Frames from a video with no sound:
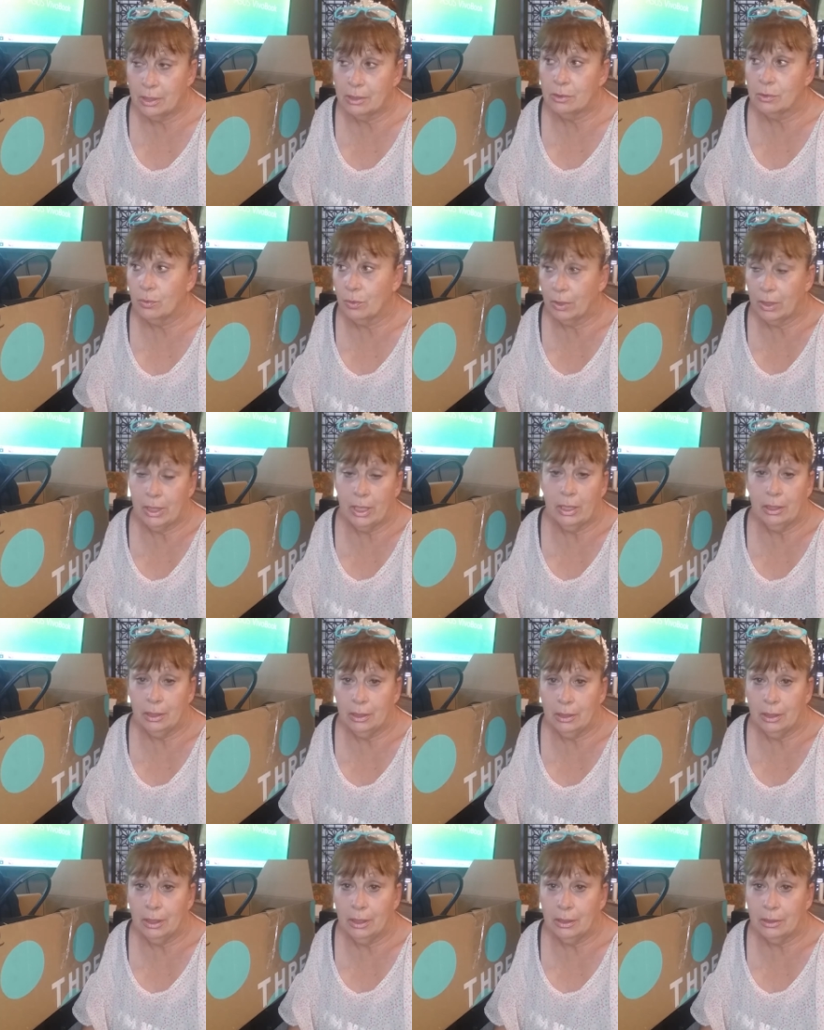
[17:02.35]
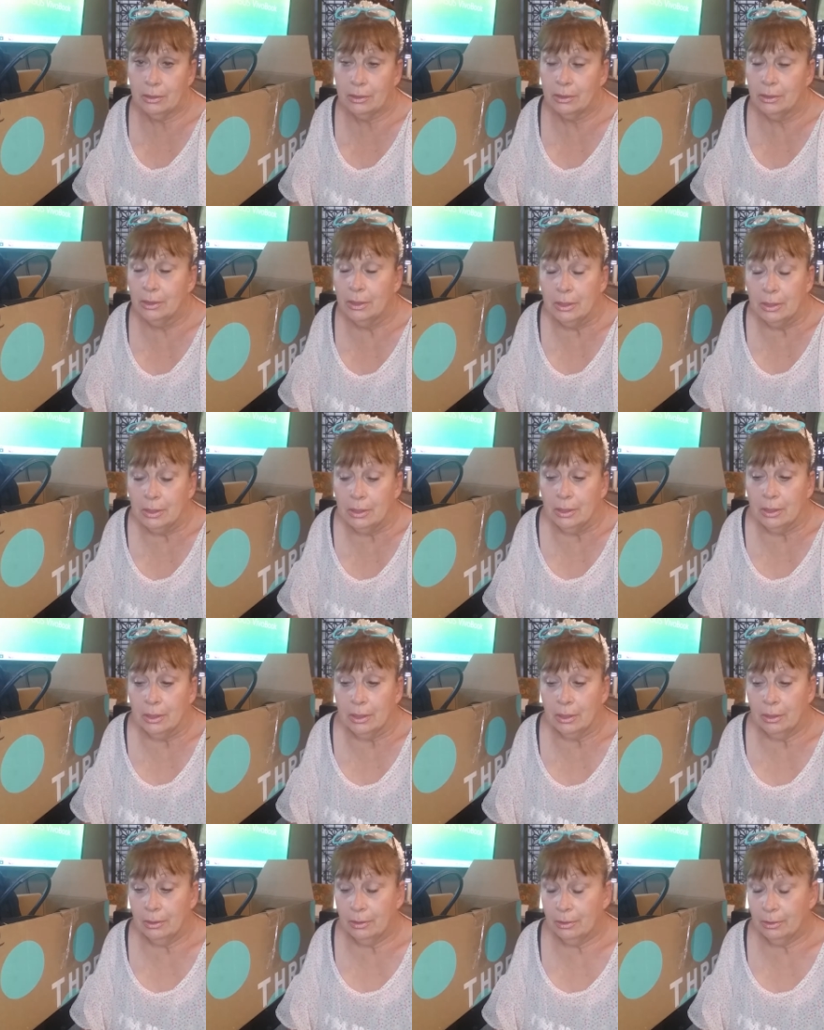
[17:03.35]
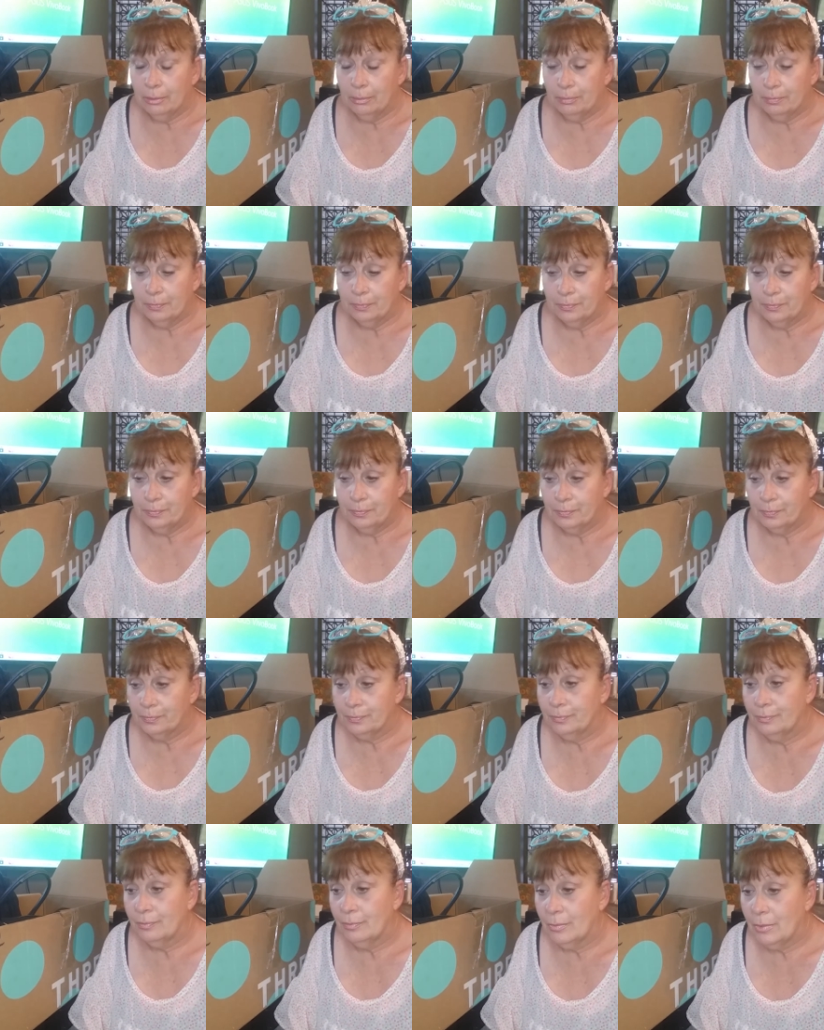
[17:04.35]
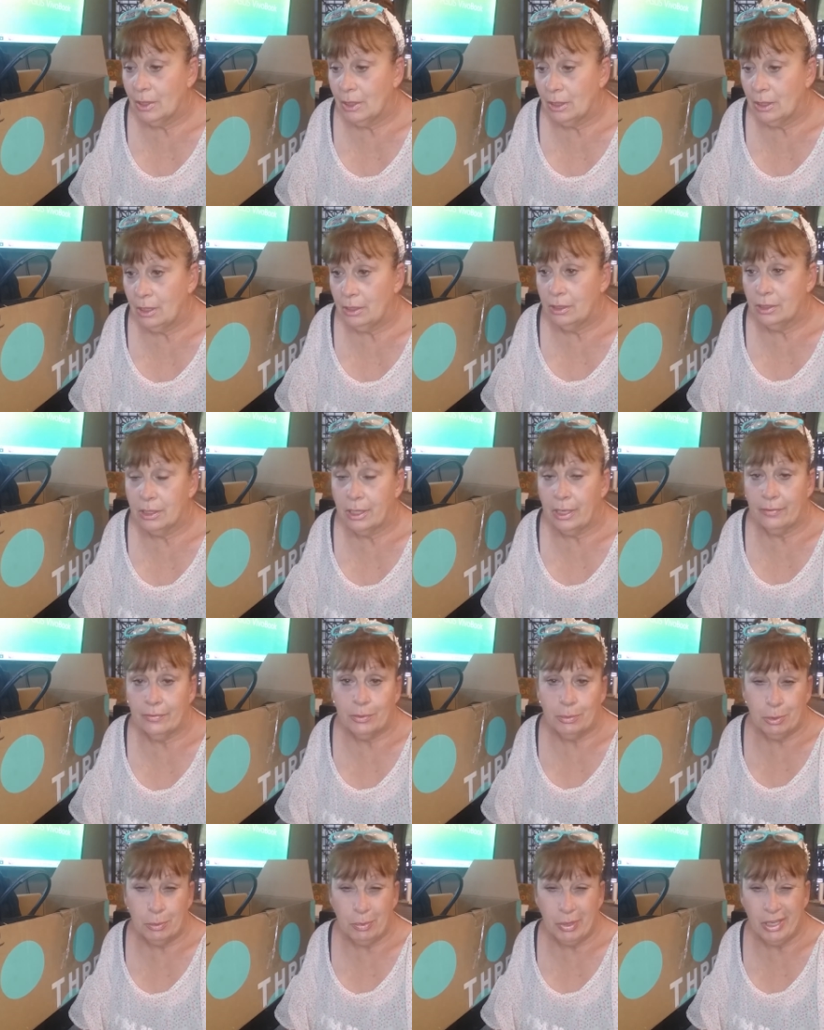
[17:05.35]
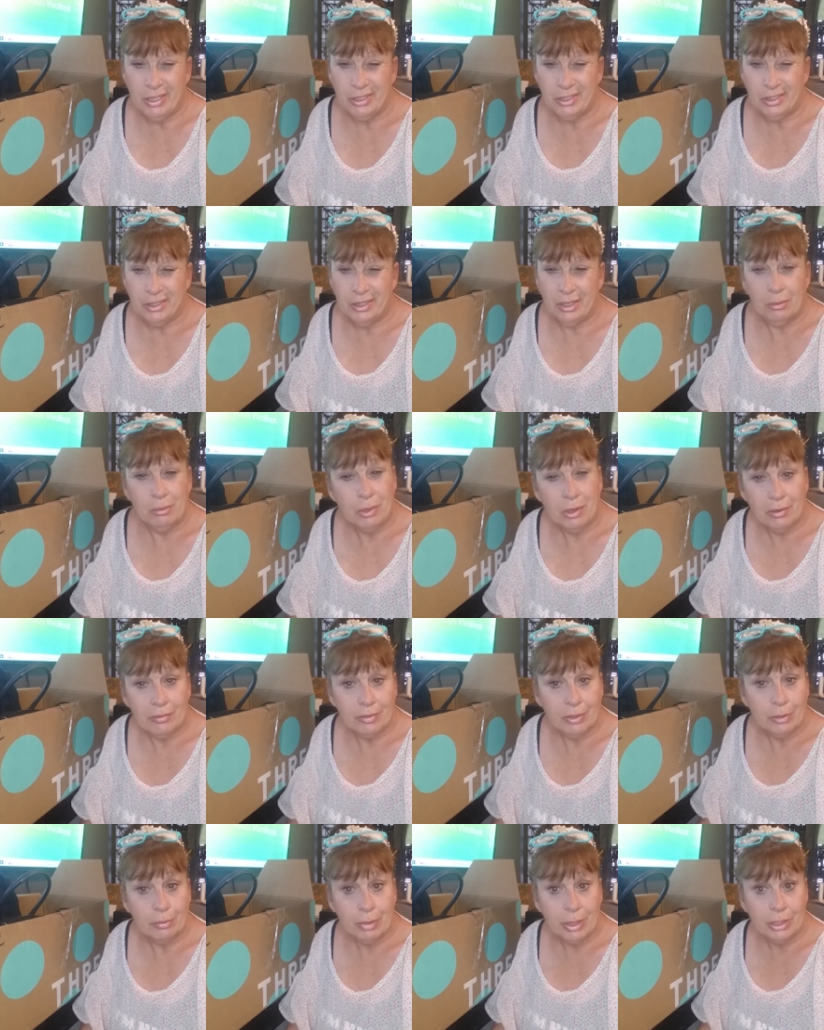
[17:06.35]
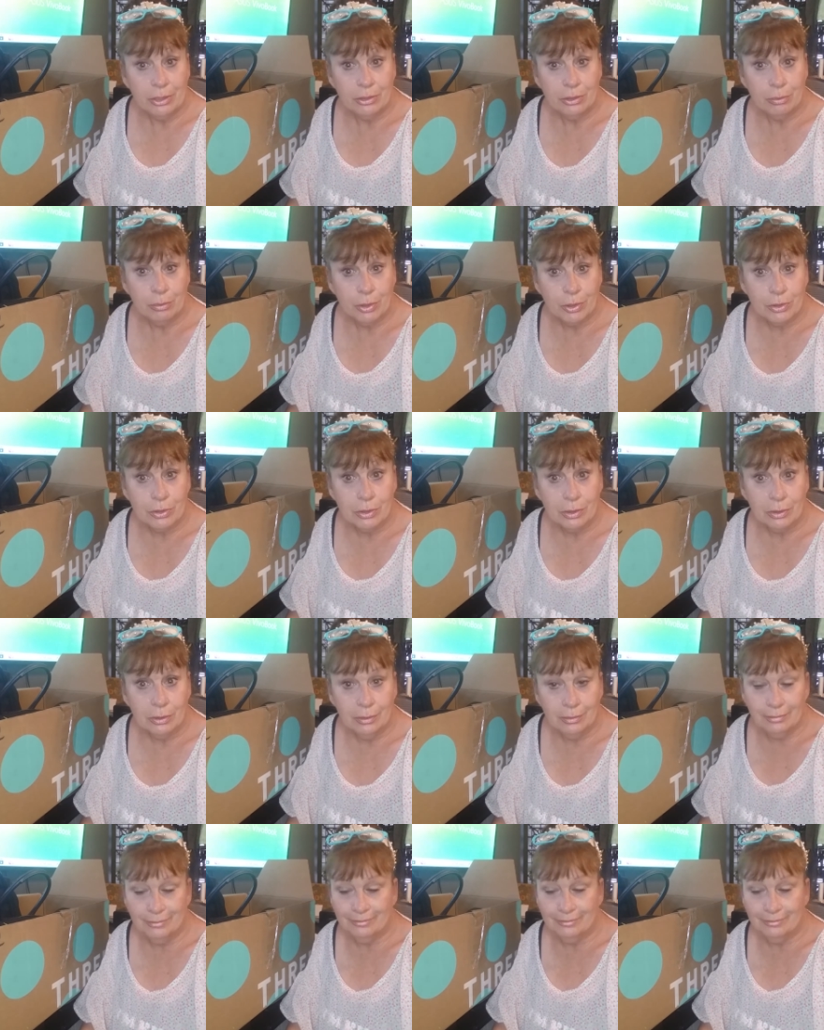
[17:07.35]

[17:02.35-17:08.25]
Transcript: does work out in the end. Um, I just have to be patient. I'm not a very patient person.